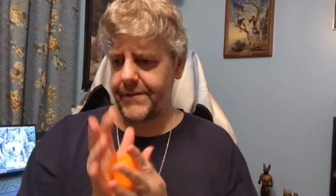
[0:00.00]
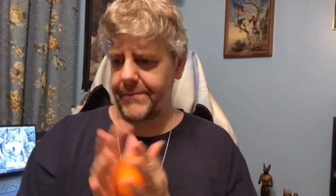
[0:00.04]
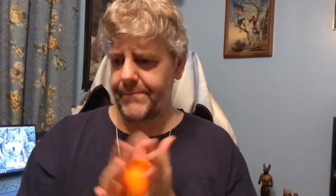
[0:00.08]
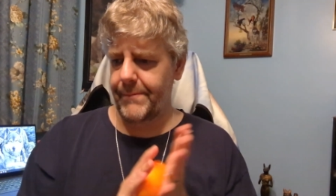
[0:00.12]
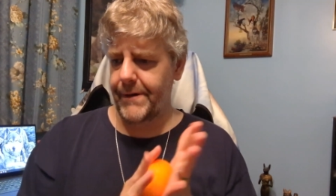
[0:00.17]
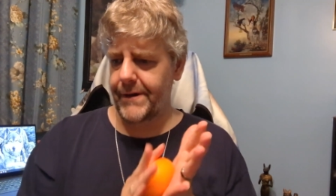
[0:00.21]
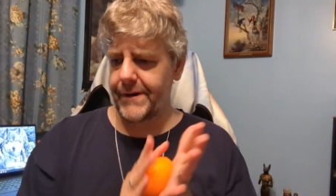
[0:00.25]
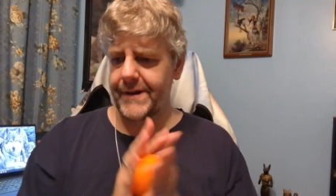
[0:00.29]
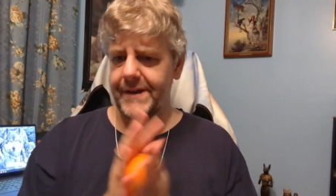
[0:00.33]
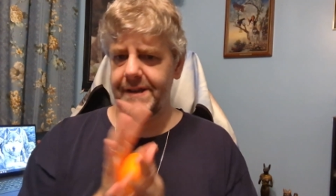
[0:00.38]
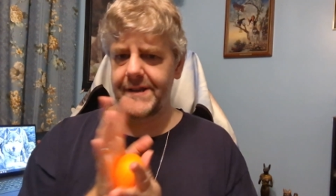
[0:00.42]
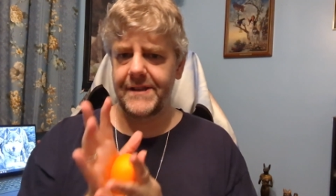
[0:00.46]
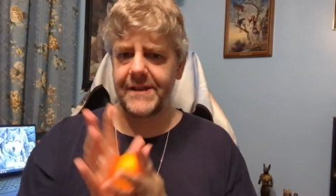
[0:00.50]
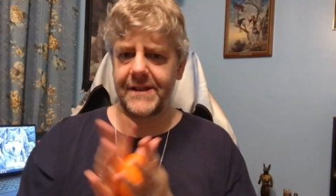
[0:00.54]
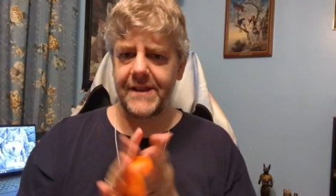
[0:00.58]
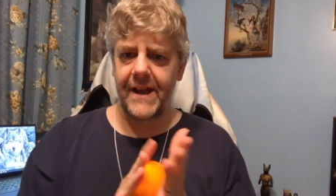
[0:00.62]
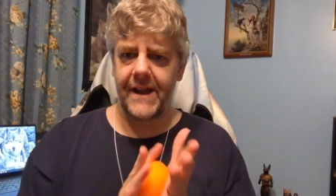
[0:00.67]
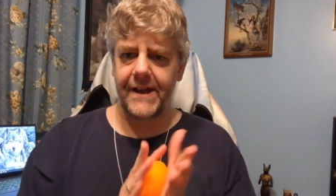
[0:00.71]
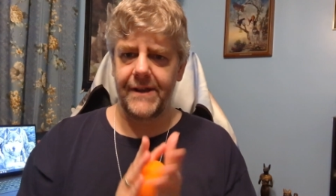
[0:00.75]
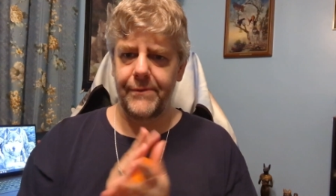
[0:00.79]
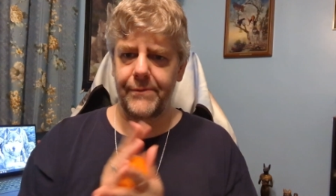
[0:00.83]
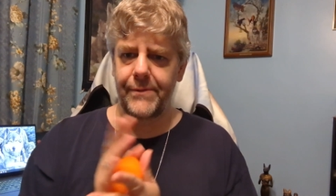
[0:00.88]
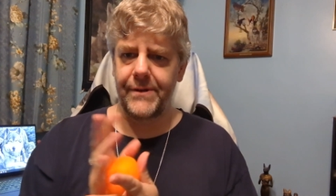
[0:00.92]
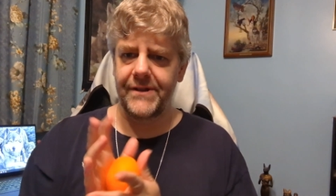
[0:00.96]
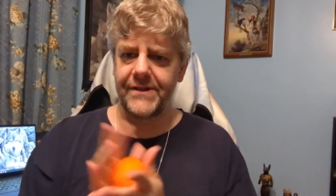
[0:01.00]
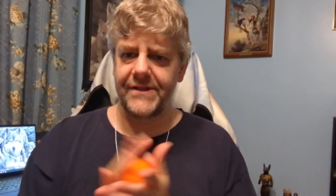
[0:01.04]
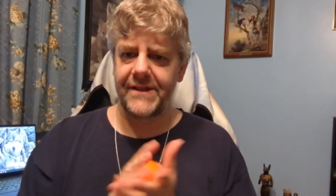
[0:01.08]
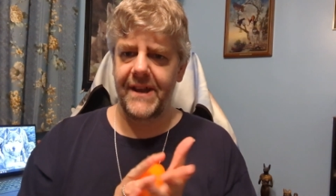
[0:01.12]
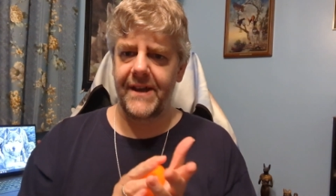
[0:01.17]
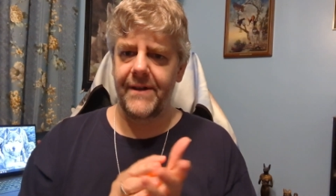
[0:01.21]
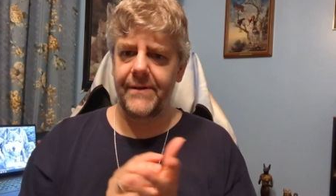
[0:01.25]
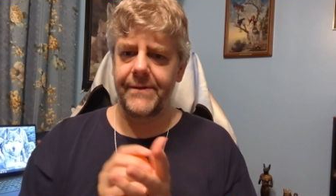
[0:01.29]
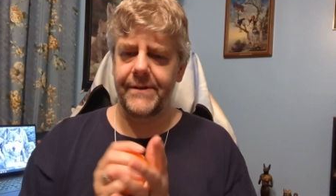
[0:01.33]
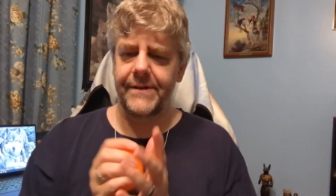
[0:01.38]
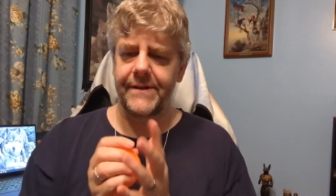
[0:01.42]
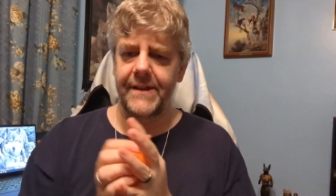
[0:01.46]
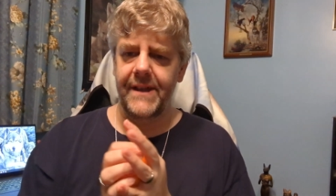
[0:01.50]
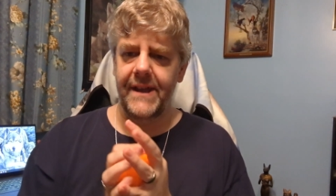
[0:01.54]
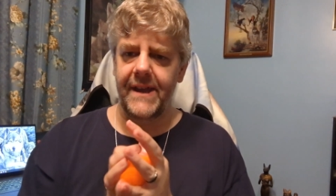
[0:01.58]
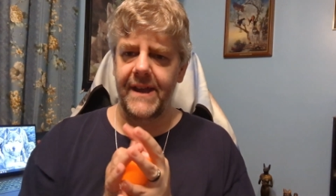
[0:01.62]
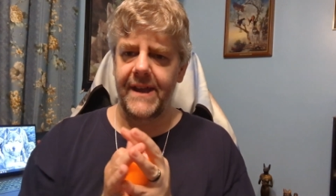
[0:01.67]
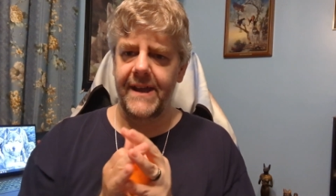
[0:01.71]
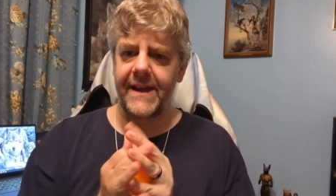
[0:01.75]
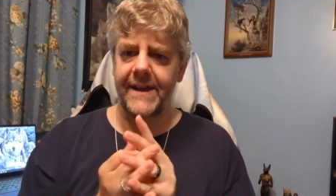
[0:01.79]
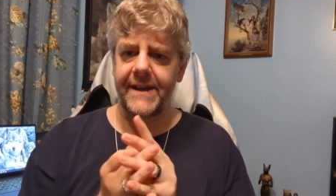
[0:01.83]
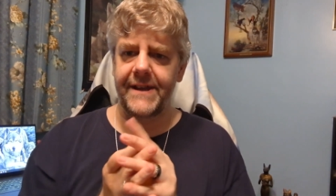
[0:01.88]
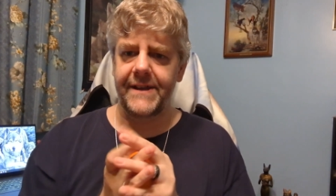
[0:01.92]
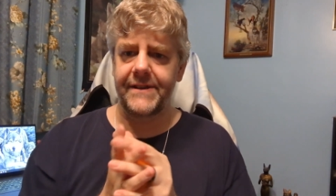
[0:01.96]
the market kind of went down
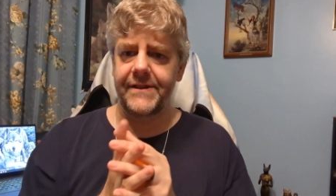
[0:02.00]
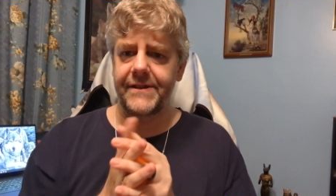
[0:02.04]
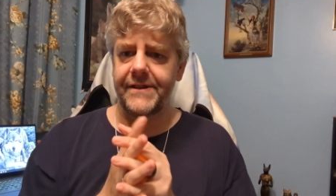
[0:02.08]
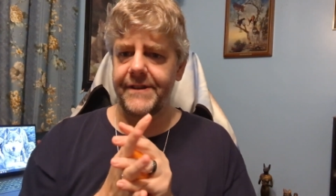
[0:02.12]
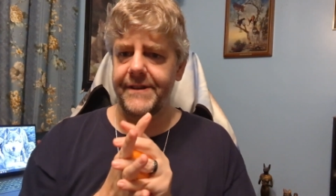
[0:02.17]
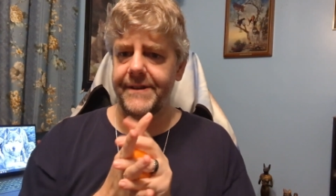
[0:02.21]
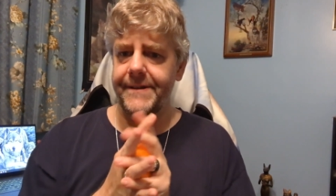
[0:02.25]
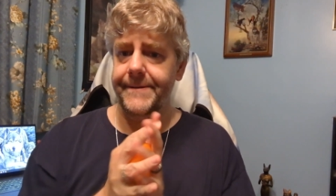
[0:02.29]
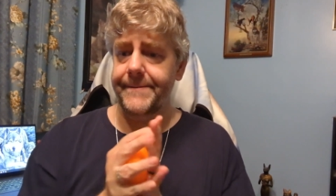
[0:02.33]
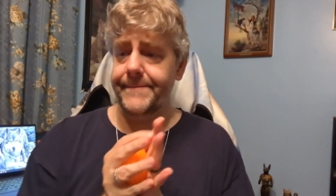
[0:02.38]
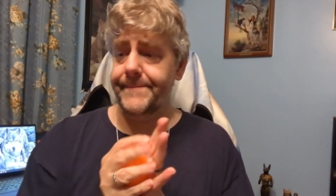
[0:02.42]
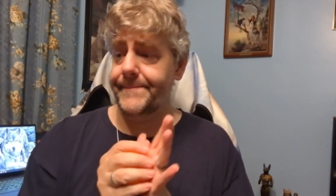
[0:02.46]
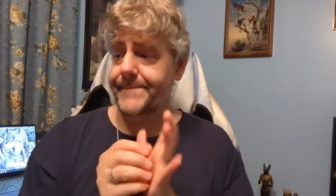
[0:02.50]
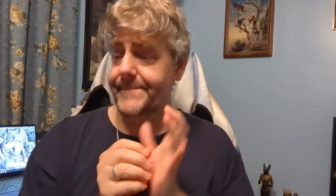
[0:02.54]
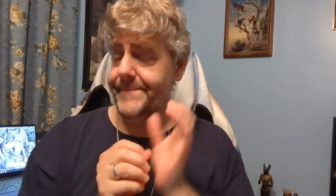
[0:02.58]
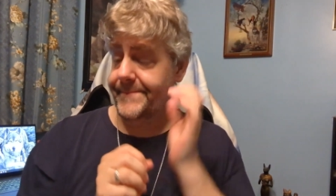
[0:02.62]
and uh,